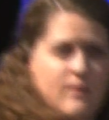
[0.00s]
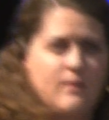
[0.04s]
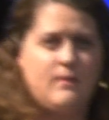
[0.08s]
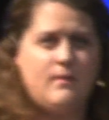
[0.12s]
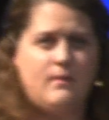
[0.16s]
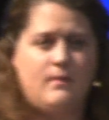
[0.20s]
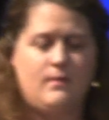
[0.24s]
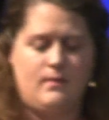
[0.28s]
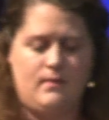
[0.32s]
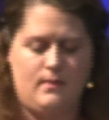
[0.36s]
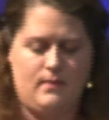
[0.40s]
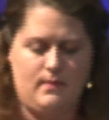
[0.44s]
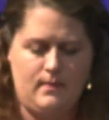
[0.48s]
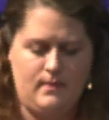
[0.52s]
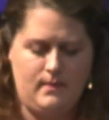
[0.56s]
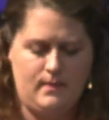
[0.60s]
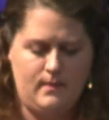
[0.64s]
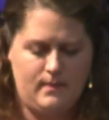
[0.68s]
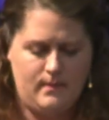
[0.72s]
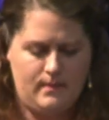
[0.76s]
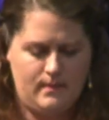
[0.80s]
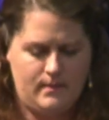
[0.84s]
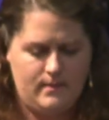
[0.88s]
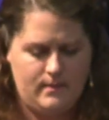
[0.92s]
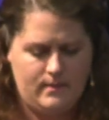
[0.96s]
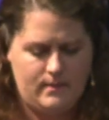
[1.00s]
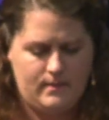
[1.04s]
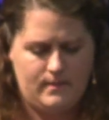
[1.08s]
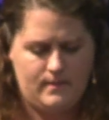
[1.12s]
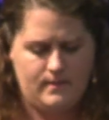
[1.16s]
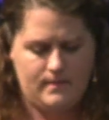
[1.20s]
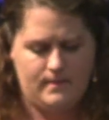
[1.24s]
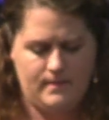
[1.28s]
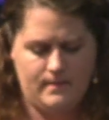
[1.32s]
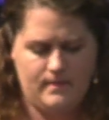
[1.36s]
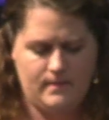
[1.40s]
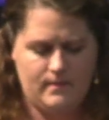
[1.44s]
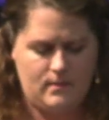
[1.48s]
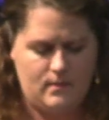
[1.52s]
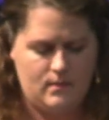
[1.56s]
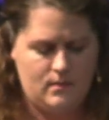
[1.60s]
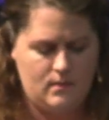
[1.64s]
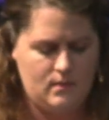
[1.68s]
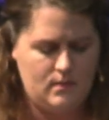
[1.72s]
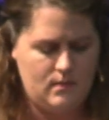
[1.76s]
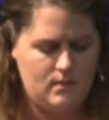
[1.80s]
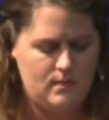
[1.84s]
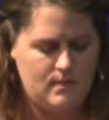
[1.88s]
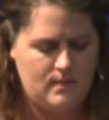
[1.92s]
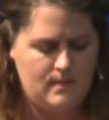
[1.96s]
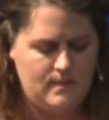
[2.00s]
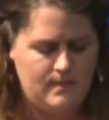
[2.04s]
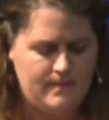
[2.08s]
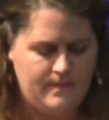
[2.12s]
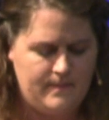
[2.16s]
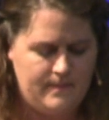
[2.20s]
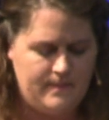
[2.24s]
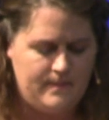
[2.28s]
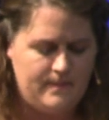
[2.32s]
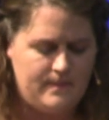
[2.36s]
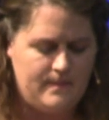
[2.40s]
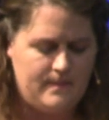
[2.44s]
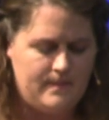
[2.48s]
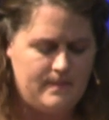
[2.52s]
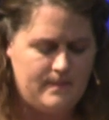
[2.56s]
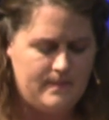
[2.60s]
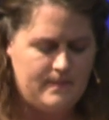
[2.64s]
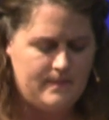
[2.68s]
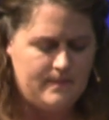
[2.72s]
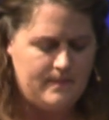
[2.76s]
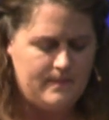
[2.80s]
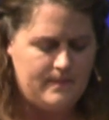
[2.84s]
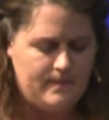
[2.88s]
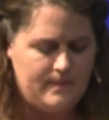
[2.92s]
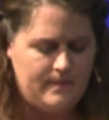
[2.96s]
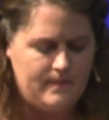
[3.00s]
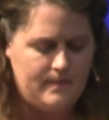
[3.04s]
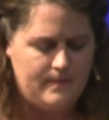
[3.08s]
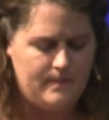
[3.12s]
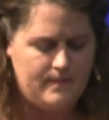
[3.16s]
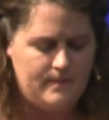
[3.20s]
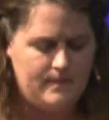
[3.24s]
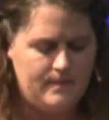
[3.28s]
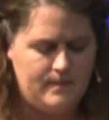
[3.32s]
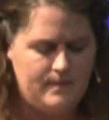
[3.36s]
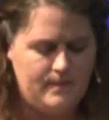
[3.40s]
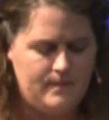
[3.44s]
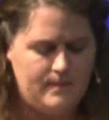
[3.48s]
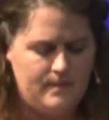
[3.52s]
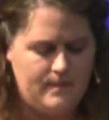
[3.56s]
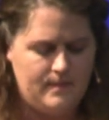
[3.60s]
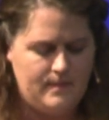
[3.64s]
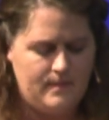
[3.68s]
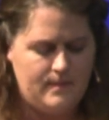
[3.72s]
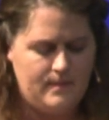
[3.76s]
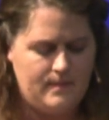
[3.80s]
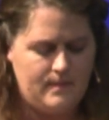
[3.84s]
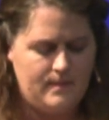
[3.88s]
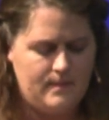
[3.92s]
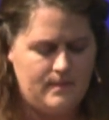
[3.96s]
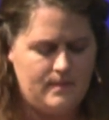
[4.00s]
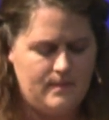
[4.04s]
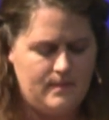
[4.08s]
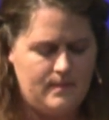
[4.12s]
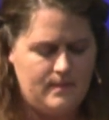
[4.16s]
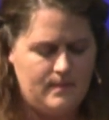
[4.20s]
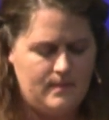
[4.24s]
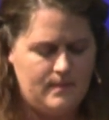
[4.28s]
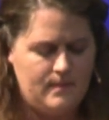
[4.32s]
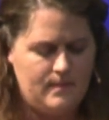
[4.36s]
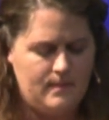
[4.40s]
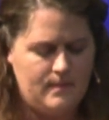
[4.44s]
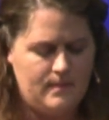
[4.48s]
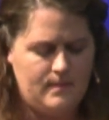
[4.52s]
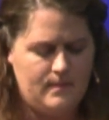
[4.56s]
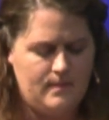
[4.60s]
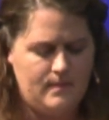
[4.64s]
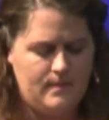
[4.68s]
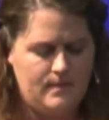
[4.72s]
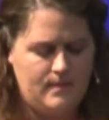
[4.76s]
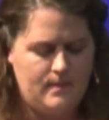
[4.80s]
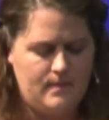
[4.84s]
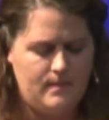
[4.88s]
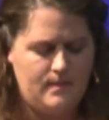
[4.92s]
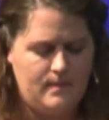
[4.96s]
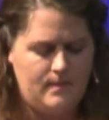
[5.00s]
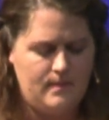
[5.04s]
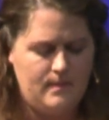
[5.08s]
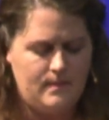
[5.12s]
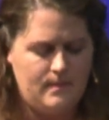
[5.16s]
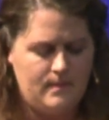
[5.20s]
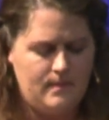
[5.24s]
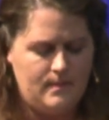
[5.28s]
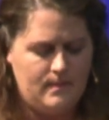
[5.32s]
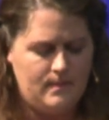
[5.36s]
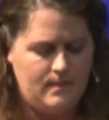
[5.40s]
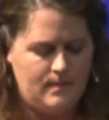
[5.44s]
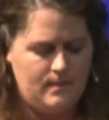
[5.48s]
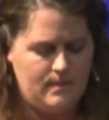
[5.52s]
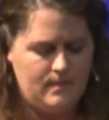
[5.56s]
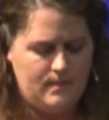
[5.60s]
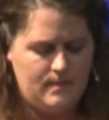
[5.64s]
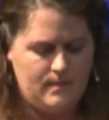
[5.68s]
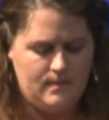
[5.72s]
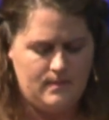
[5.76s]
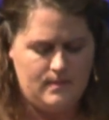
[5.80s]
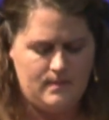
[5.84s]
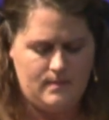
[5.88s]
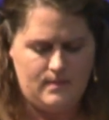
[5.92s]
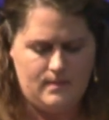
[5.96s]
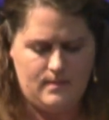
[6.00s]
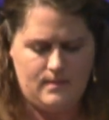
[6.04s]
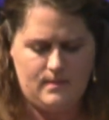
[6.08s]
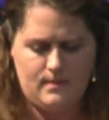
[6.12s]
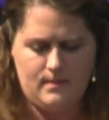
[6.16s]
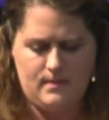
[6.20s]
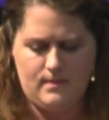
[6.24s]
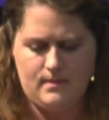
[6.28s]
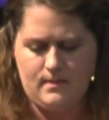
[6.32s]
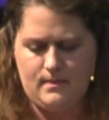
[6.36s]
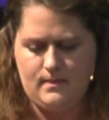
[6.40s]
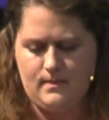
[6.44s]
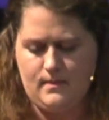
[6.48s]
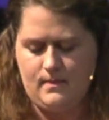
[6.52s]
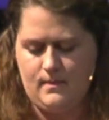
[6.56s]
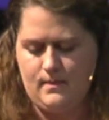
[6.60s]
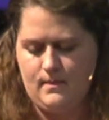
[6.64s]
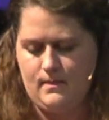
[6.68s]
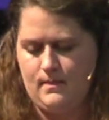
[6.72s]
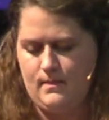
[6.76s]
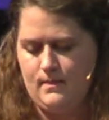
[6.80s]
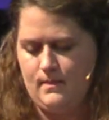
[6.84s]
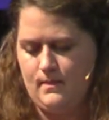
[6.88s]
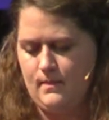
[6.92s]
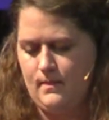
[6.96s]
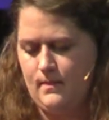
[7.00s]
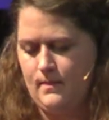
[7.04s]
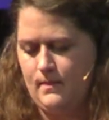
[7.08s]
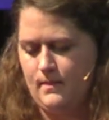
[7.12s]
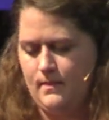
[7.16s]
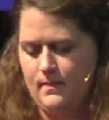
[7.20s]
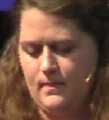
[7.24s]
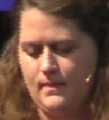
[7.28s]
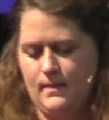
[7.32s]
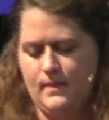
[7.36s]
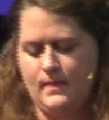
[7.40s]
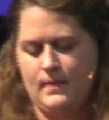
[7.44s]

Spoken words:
[no speech]